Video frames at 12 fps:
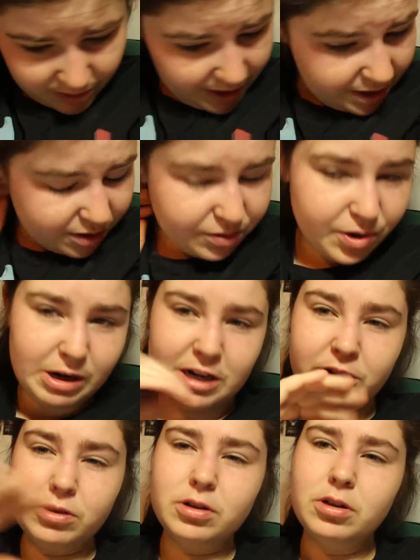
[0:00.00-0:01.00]
that
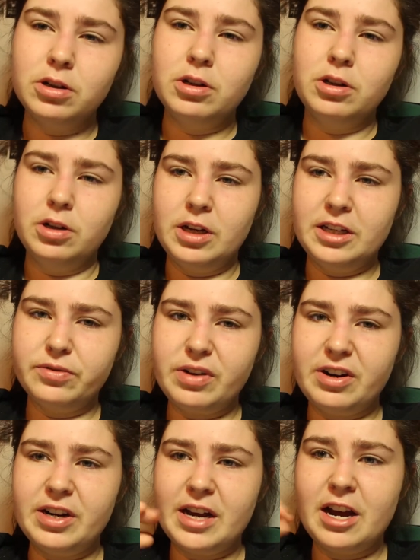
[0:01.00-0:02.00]
throughout is
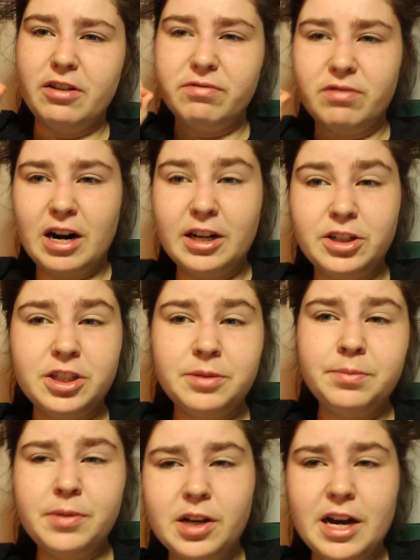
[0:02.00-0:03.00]
very kind of
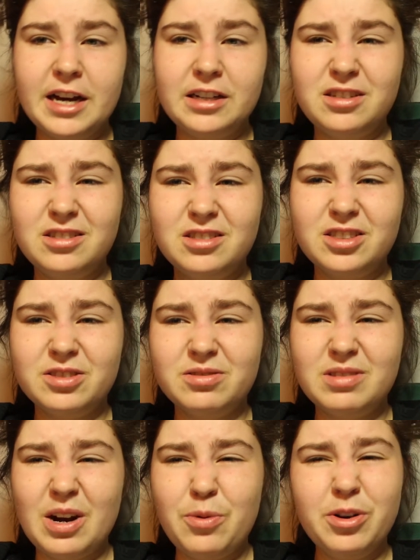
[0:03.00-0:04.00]
random and
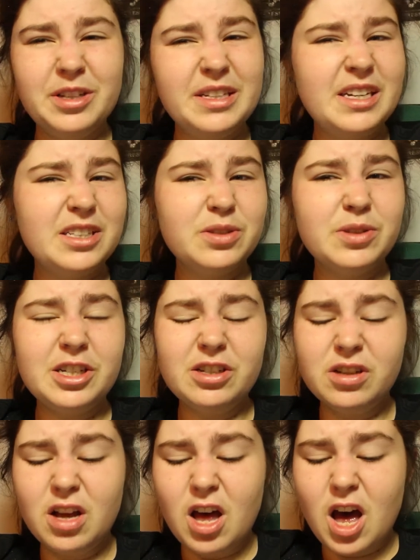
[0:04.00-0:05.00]
I want to say surreal.